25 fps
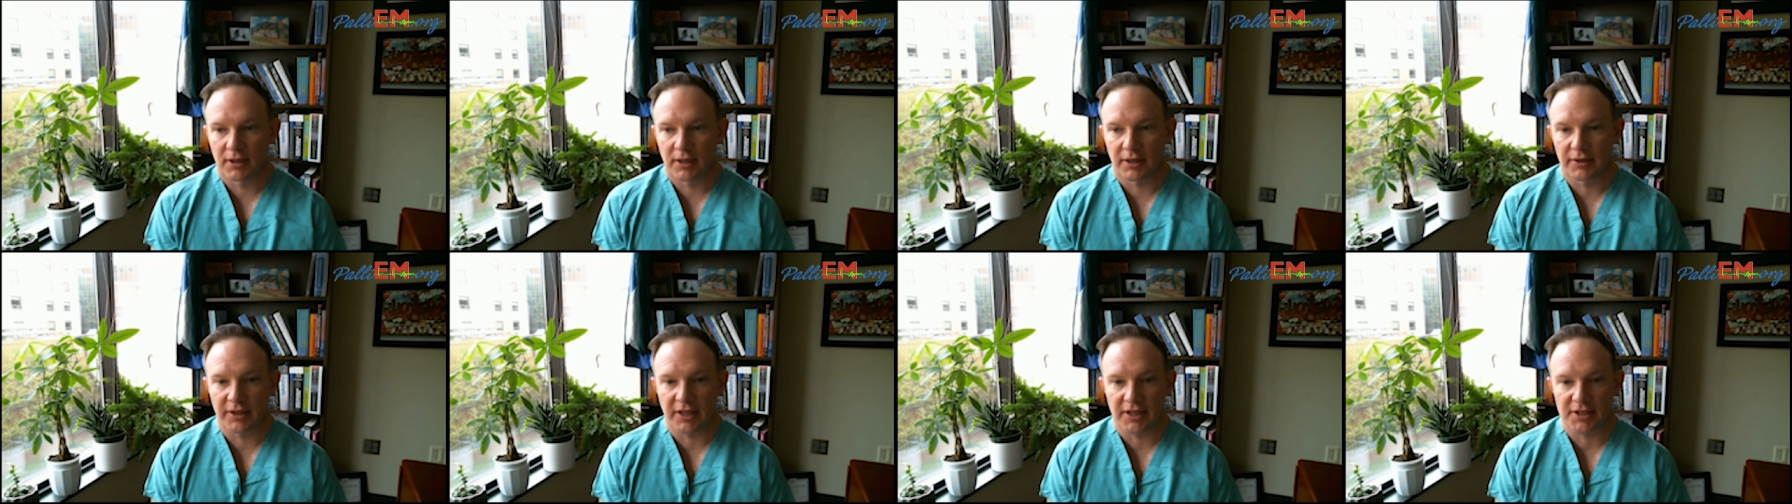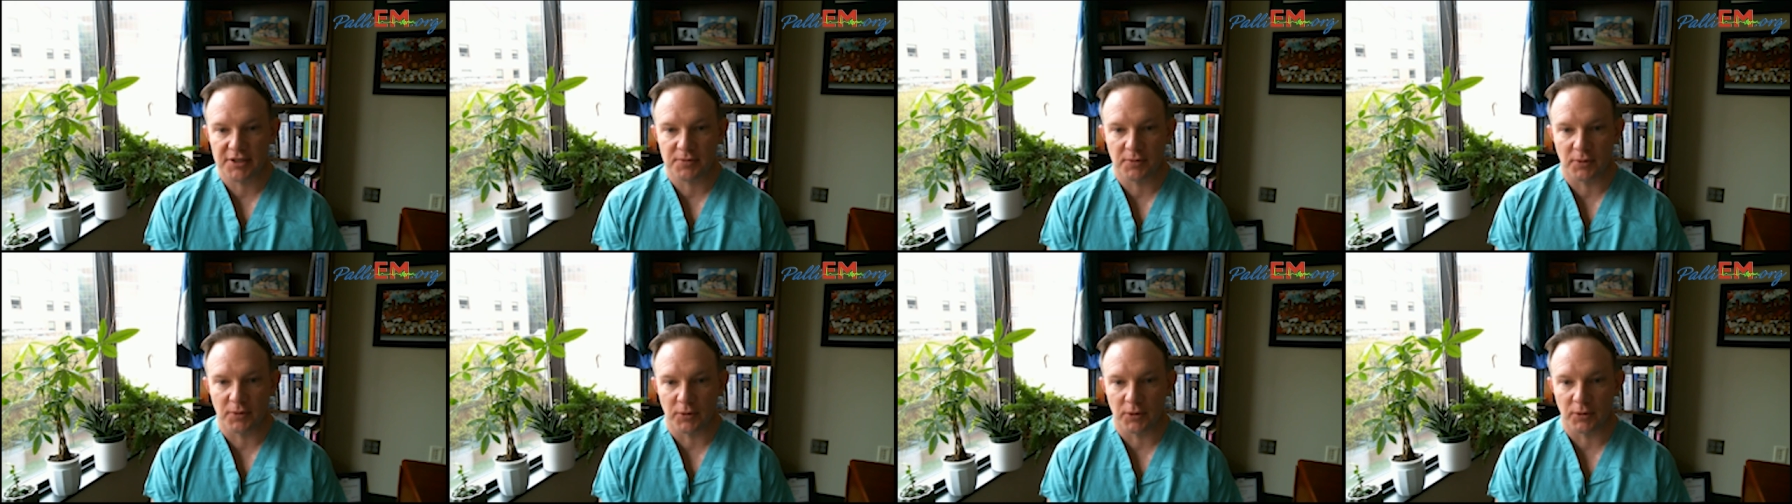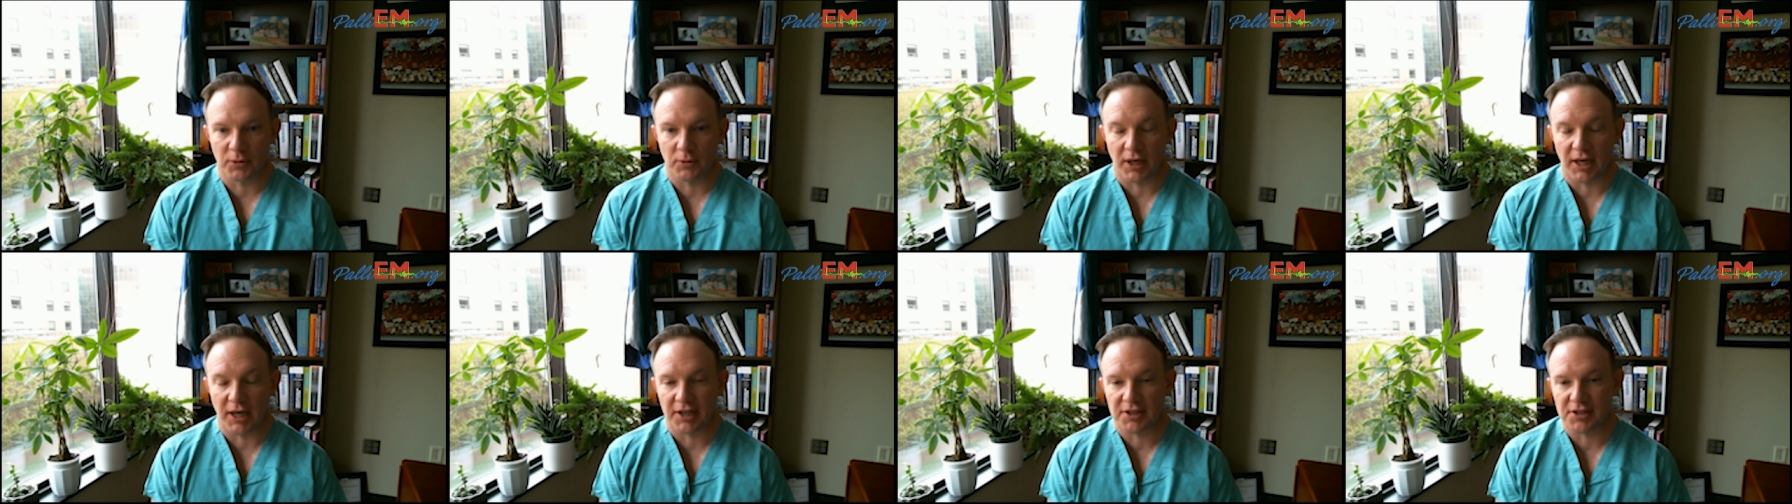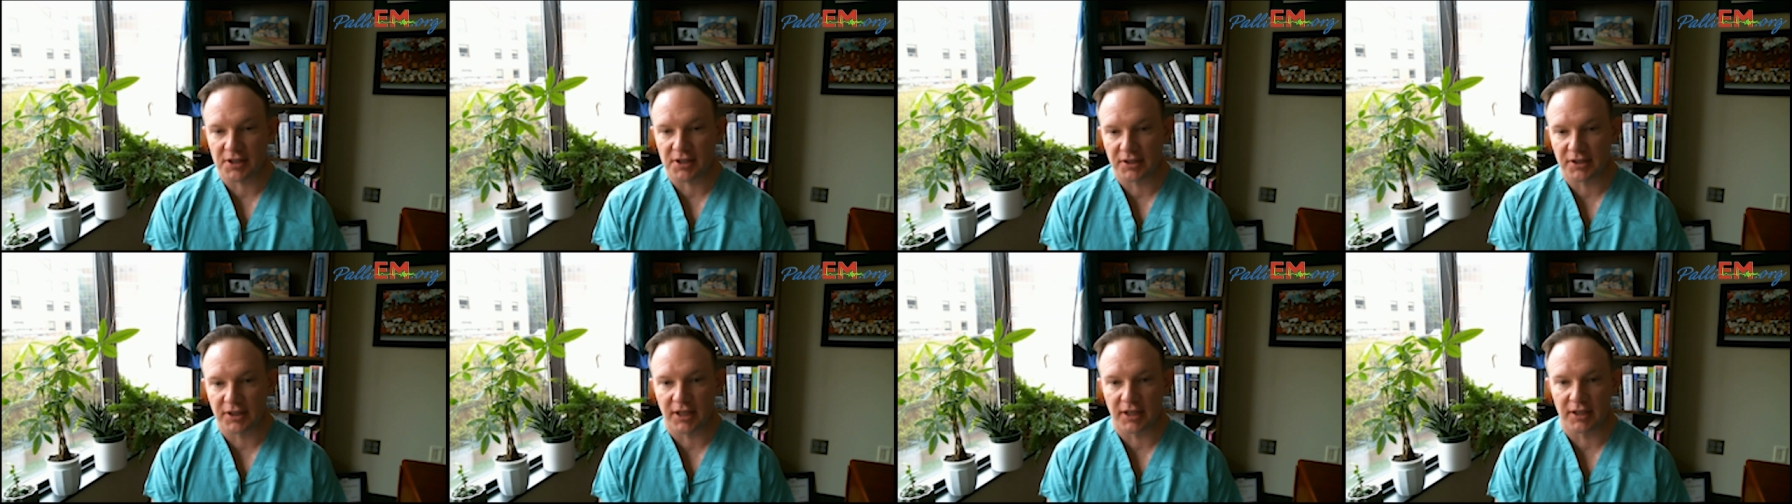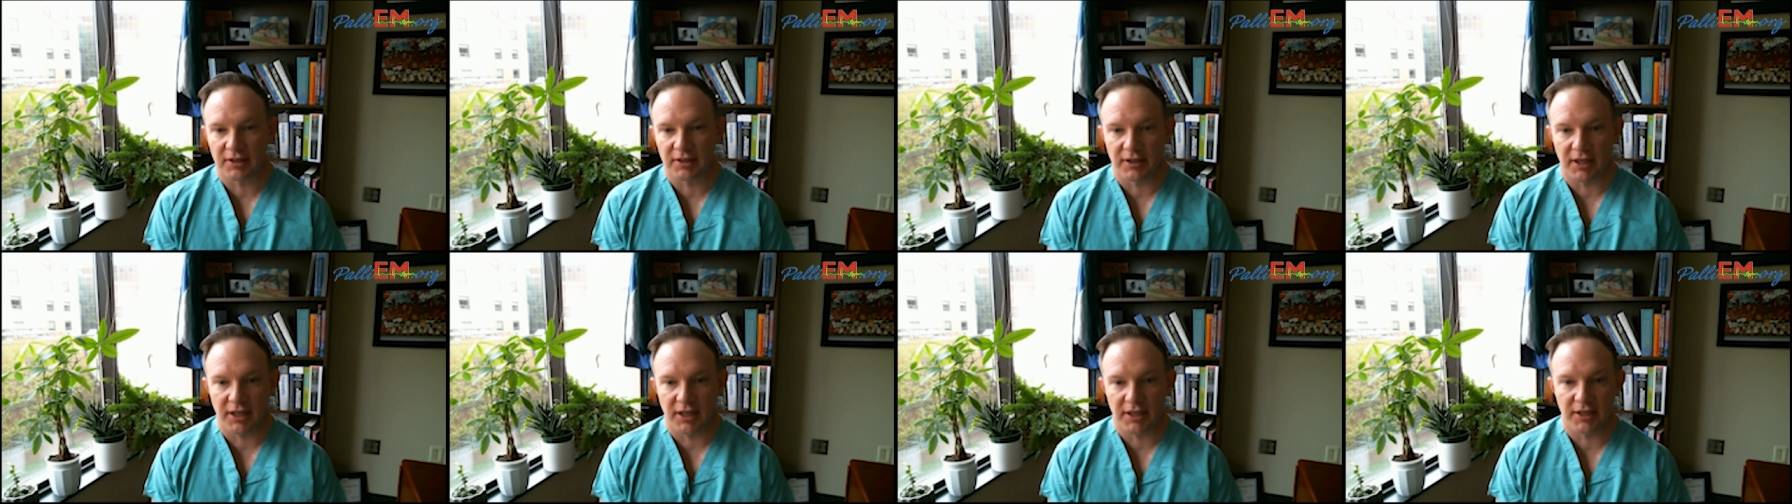And that's what we watch. And
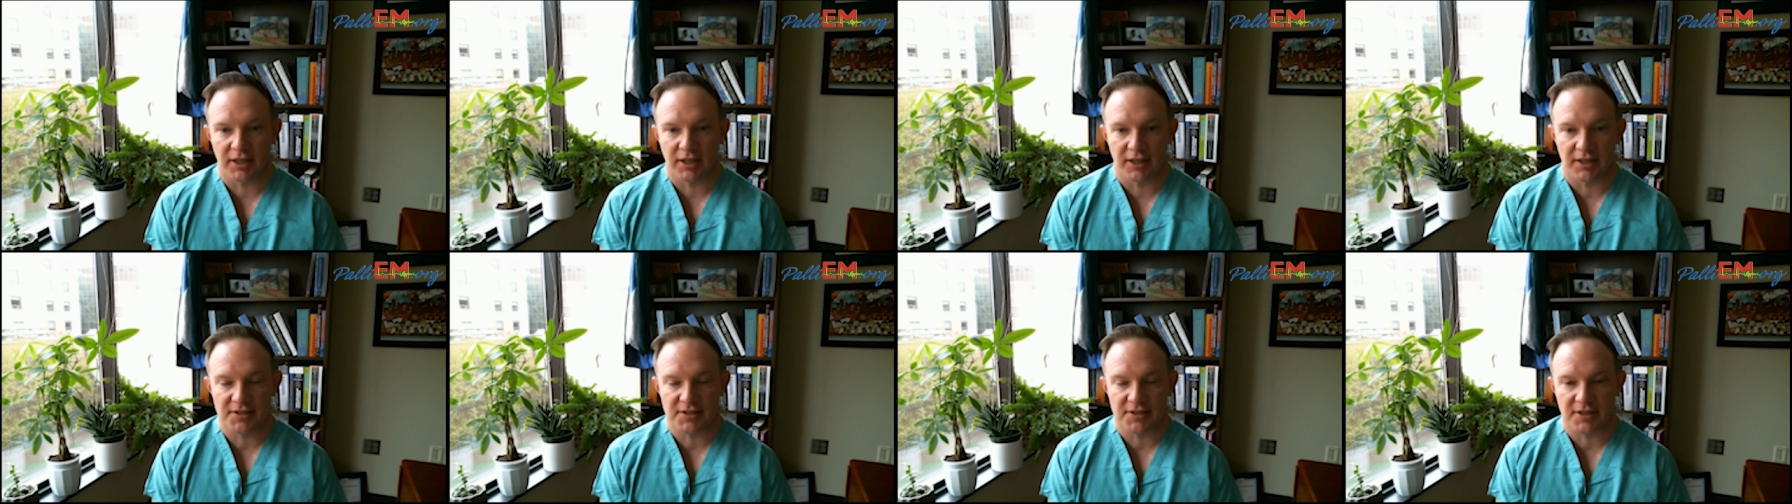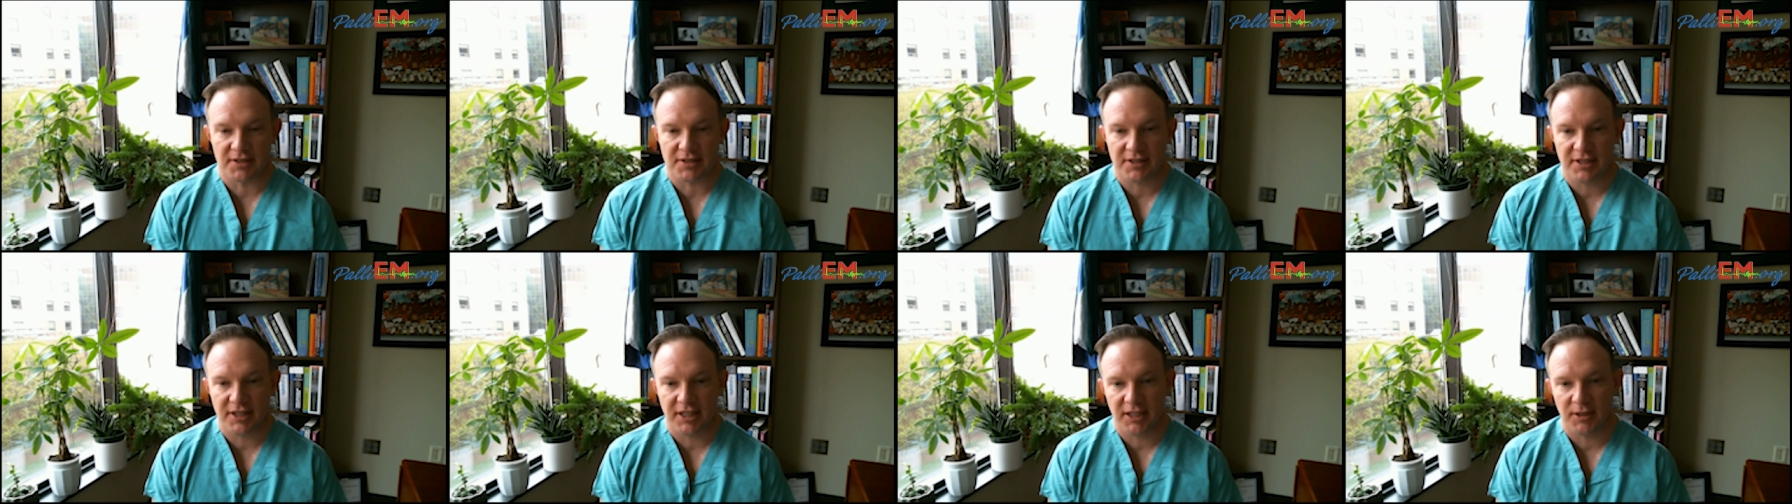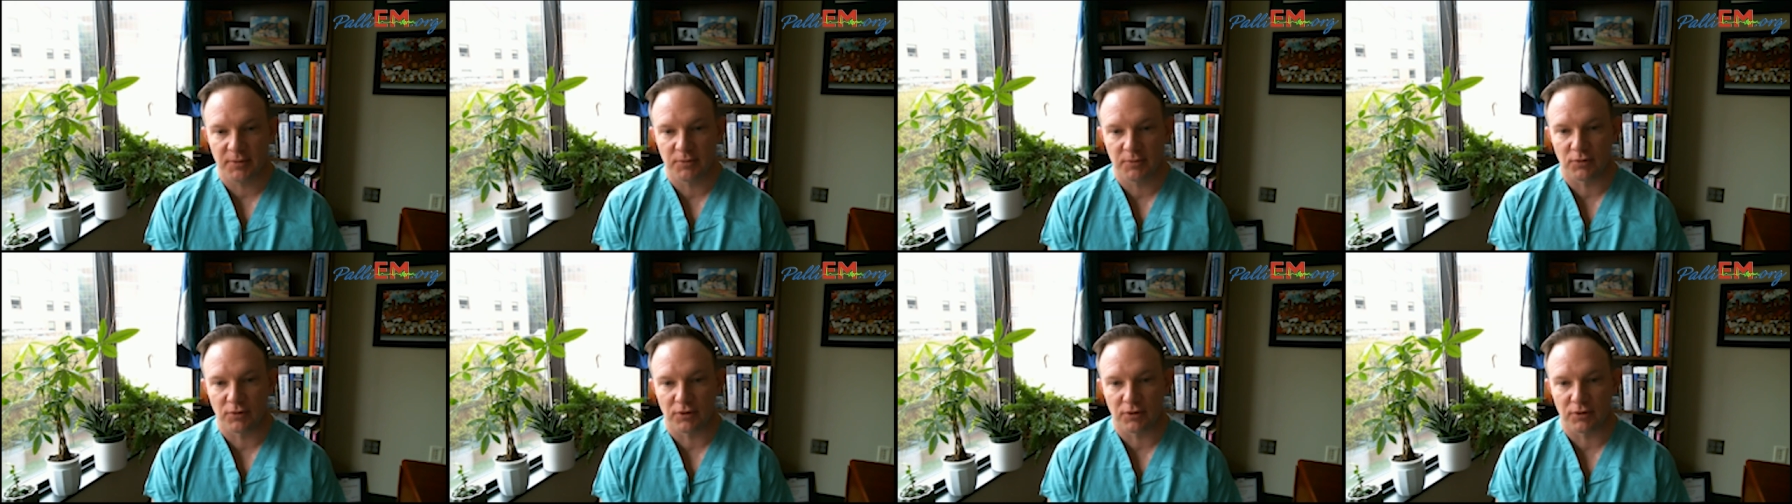then as a team,